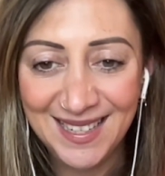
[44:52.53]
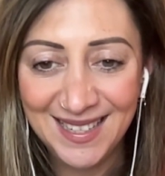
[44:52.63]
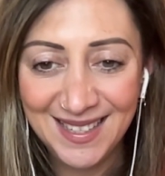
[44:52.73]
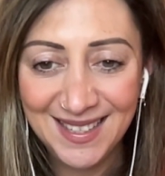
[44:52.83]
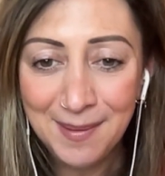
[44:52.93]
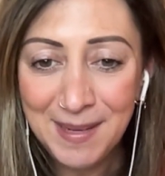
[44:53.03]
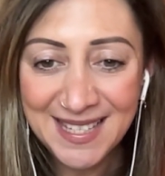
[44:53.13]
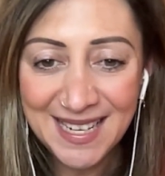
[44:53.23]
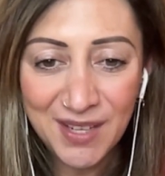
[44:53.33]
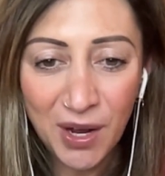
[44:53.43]
Simi
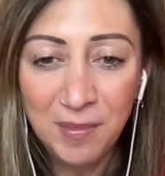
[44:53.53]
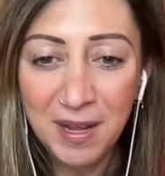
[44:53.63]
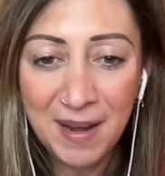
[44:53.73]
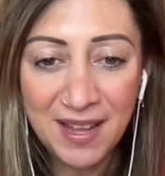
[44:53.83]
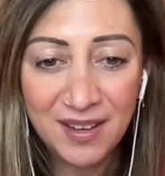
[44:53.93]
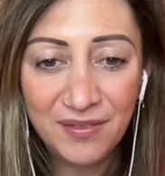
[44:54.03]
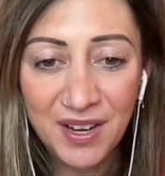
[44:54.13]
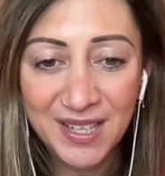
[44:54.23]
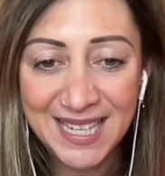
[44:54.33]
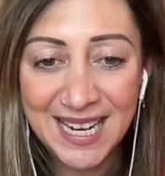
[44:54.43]
says, homeopathic
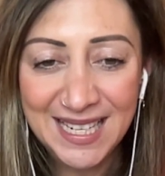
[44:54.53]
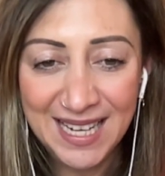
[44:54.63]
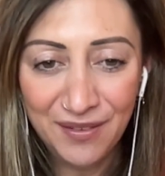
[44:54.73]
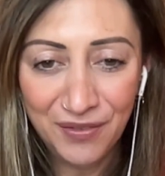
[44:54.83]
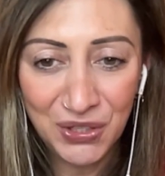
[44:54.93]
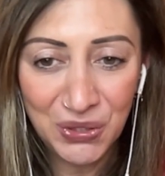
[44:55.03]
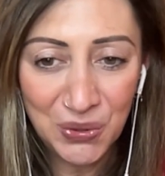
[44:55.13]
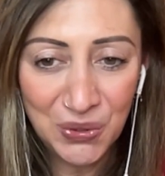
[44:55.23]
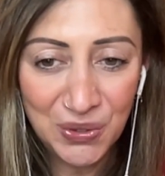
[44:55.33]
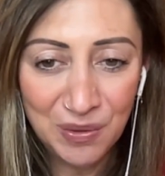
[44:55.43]
first aid kit for
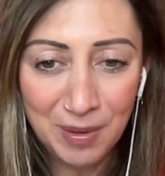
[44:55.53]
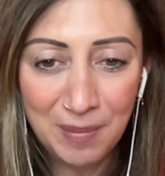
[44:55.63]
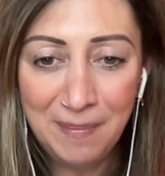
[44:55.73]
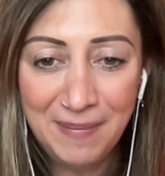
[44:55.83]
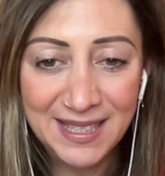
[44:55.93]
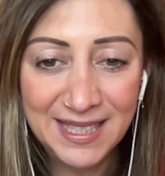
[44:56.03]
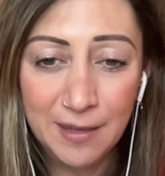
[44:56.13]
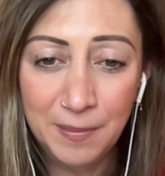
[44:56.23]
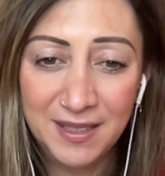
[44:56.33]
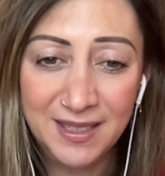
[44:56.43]
sure, but my best
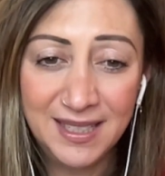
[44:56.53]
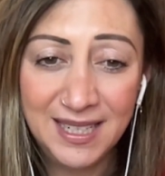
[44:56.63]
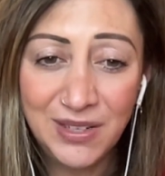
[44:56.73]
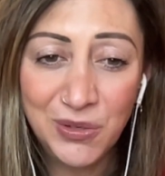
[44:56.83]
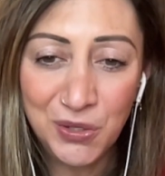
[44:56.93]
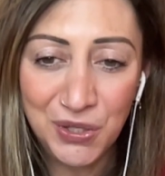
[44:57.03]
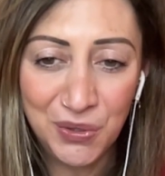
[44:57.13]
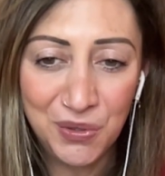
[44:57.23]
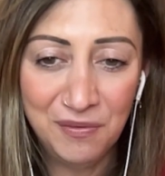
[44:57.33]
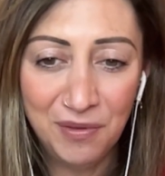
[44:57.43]
tip is to teach your
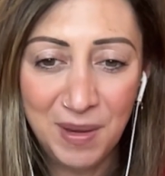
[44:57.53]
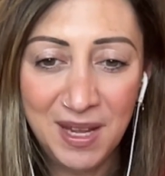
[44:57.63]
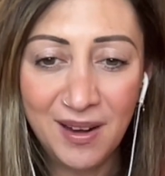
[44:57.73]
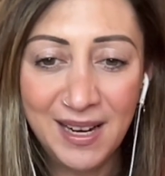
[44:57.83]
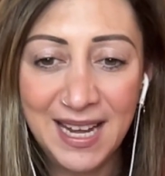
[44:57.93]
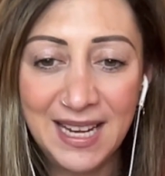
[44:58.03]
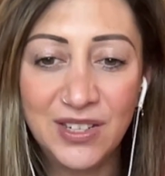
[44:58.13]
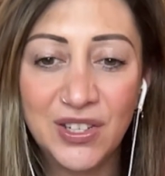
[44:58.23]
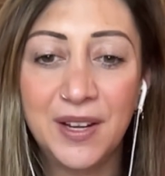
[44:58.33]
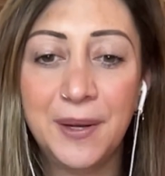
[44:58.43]
children from a young
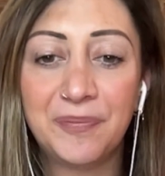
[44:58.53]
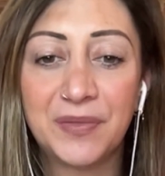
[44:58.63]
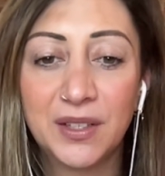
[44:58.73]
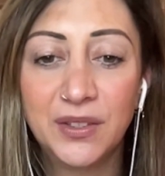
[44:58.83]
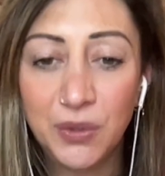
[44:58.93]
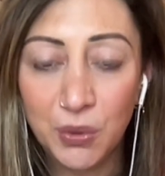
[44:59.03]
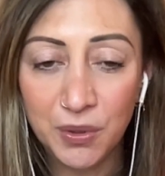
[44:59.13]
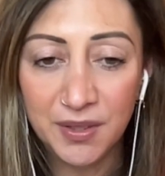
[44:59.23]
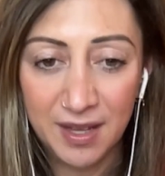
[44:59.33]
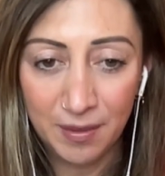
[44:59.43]
age to
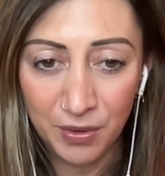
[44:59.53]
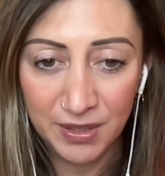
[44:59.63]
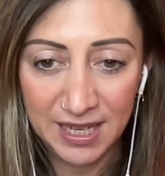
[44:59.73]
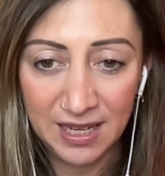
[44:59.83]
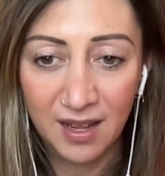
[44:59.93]
talk to their body.